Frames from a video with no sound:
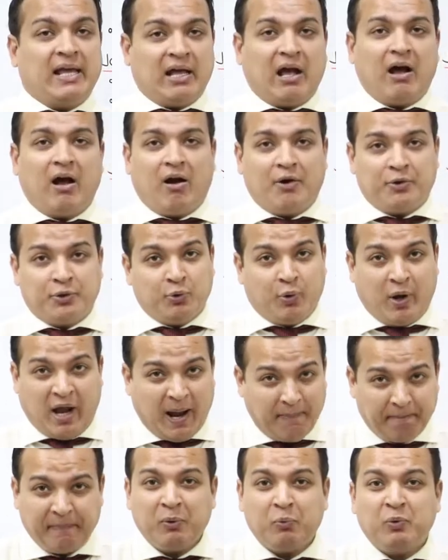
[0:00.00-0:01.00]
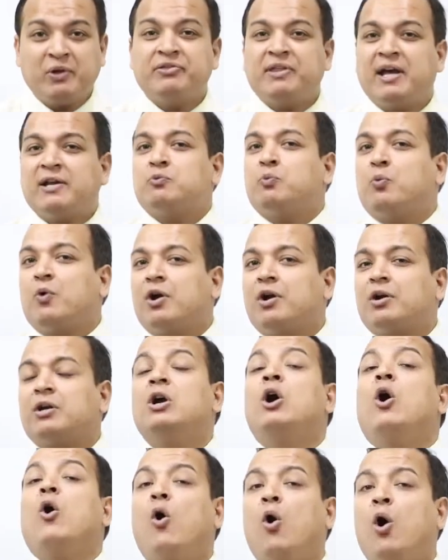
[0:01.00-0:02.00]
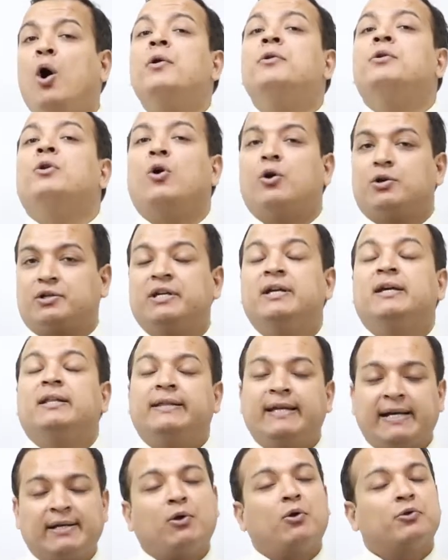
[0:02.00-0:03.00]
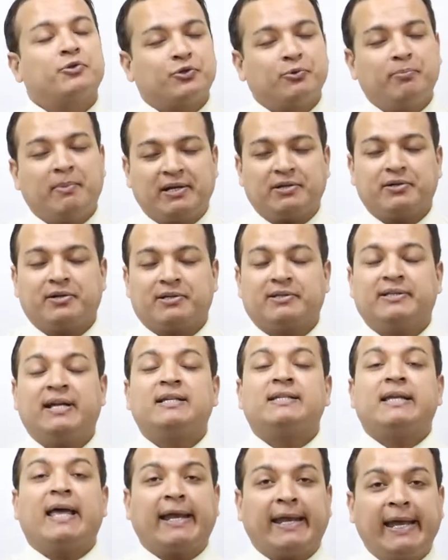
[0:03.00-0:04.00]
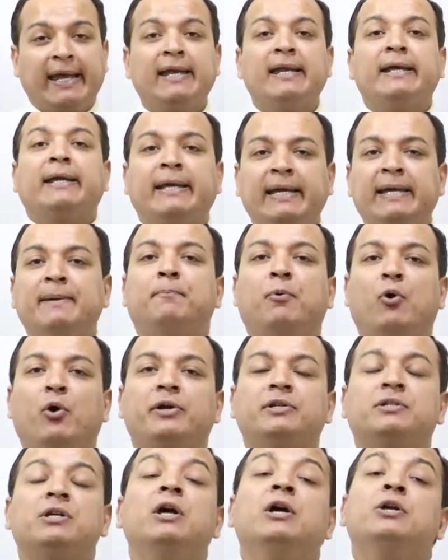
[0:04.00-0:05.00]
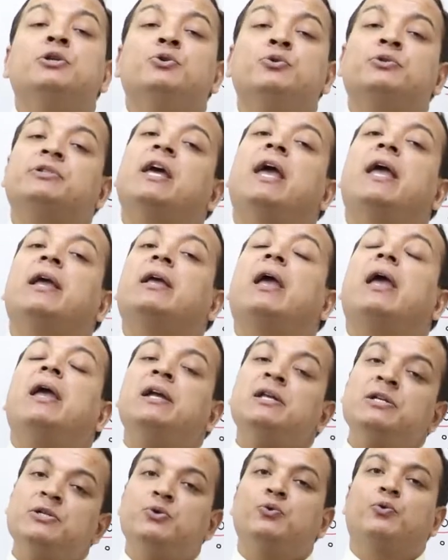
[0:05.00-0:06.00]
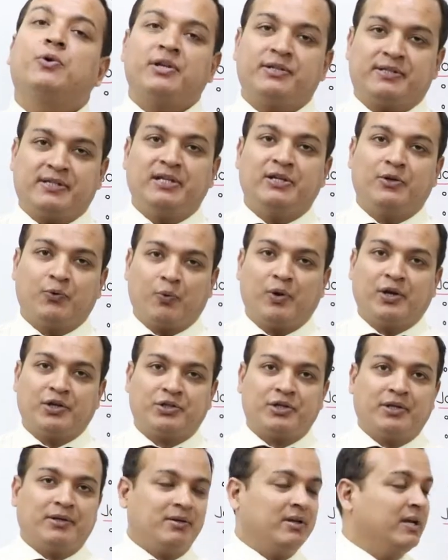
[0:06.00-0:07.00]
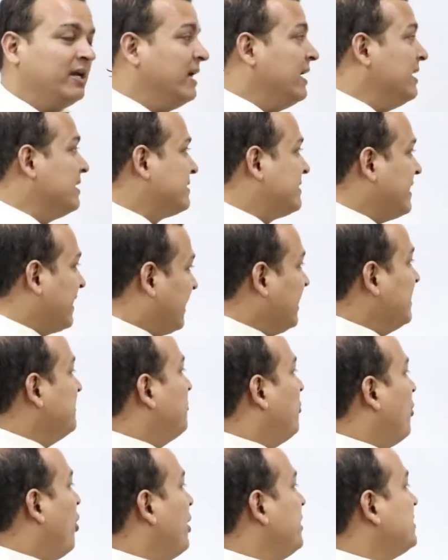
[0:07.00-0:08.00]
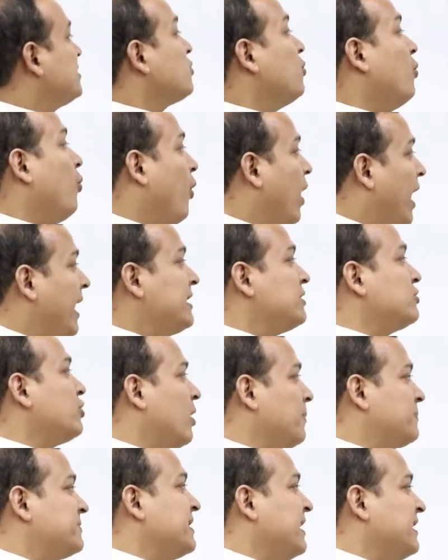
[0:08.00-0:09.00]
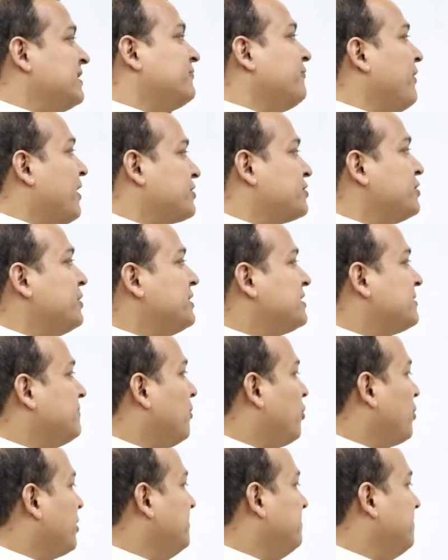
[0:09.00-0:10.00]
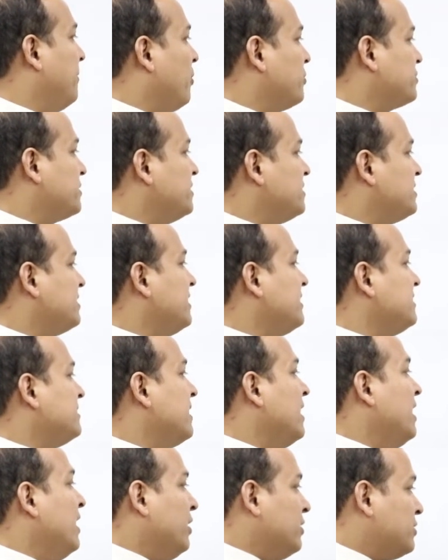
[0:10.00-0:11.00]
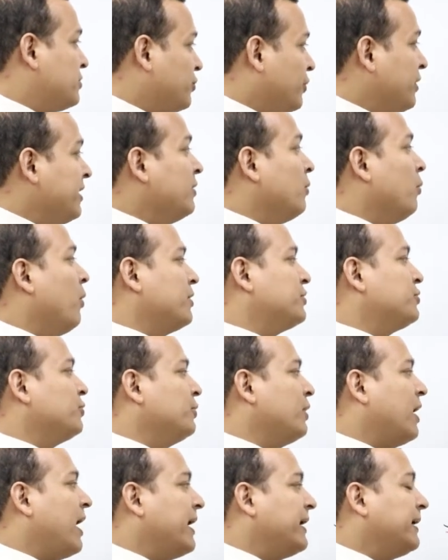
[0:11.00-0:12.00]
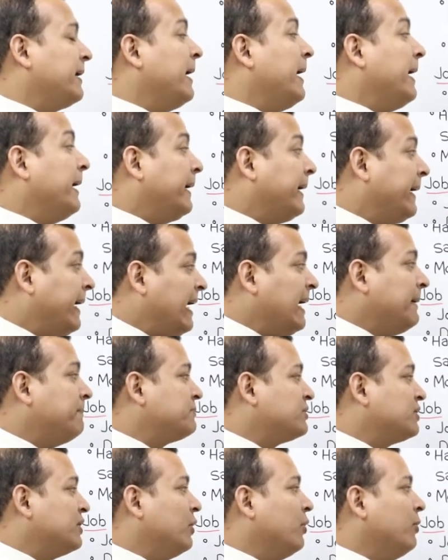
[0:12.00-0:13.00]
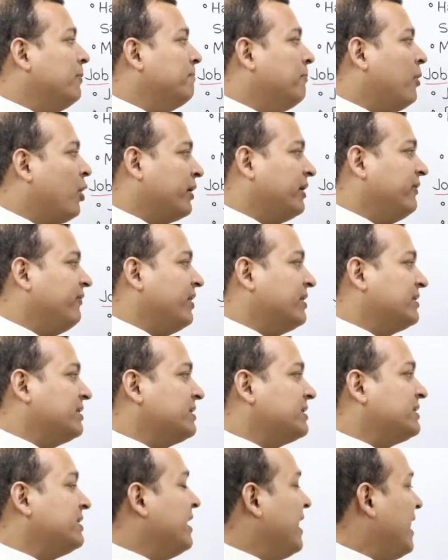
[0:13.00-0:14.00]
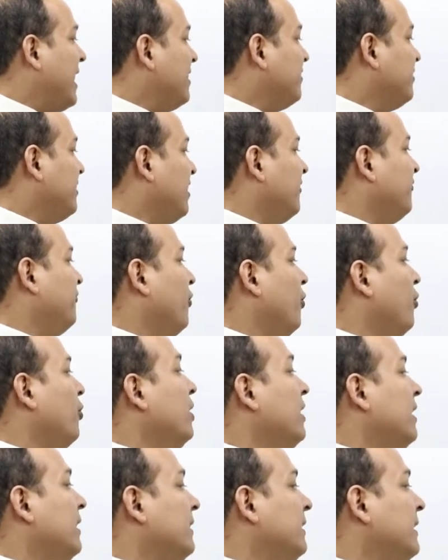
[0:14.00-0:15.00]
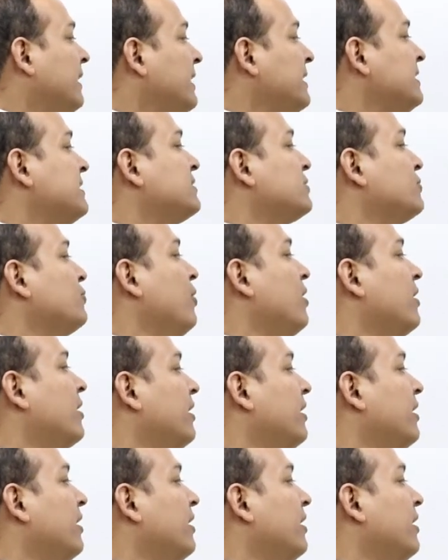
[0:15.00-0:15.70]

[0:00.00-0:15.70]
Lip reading: Are you happy with that work or not? That also matters. That's again a key point to take into consideration. Second point, why job satisfaction is more important is doing what you like keeps you motivated and therefore leads to a